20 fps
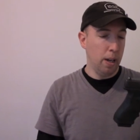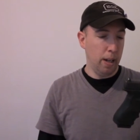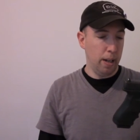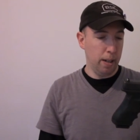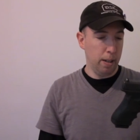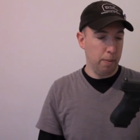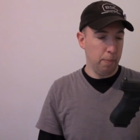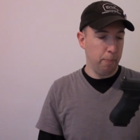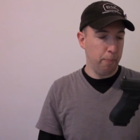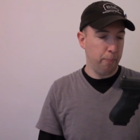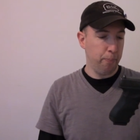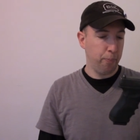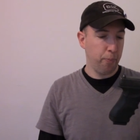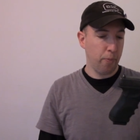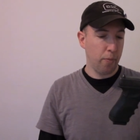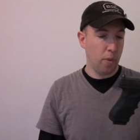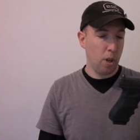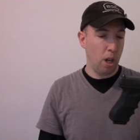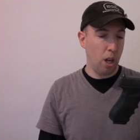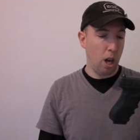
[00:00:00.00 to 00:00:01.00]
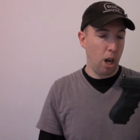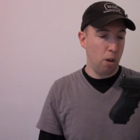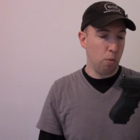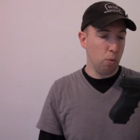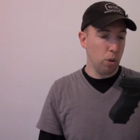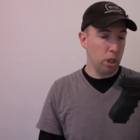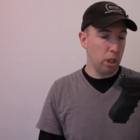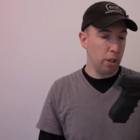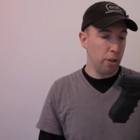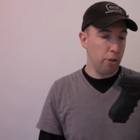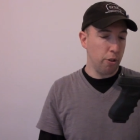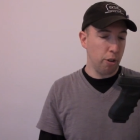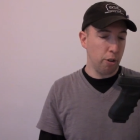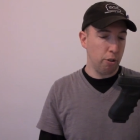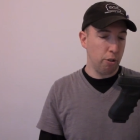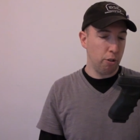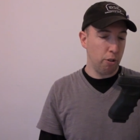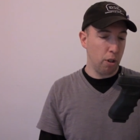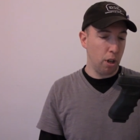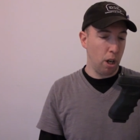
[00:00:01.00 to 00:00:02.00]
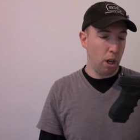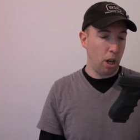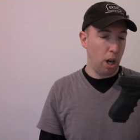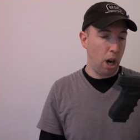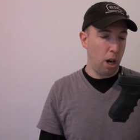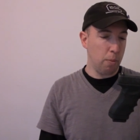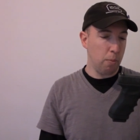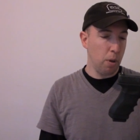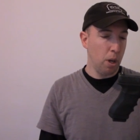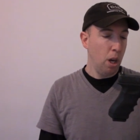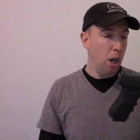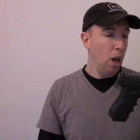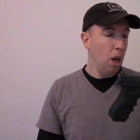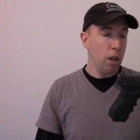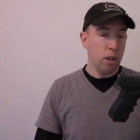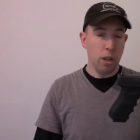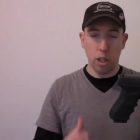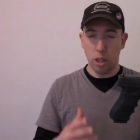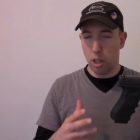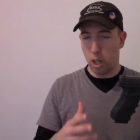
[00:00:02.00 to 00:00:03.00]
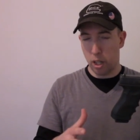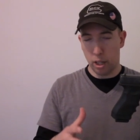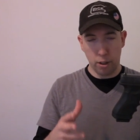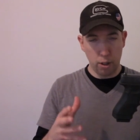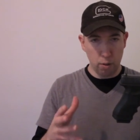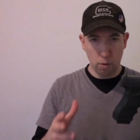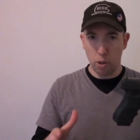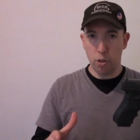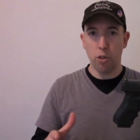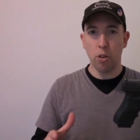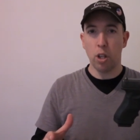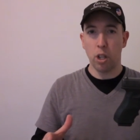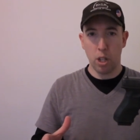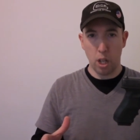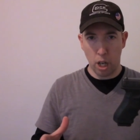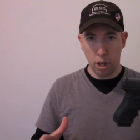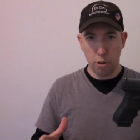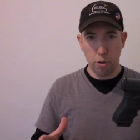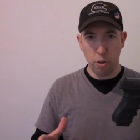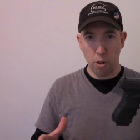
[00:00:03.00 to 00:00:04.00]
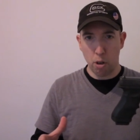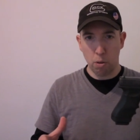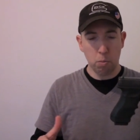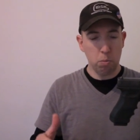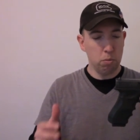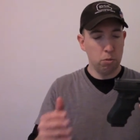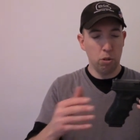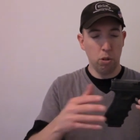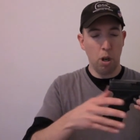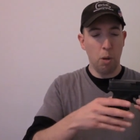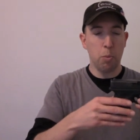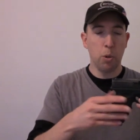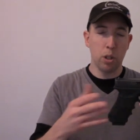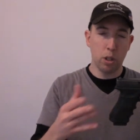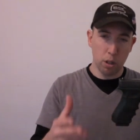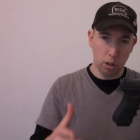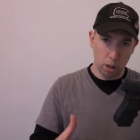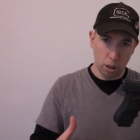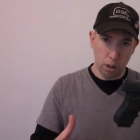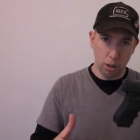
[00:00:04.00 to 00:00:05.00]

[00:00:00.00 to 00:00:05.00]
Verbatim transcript: Um, I really just, uh, I didn't like the original texture, so I put the,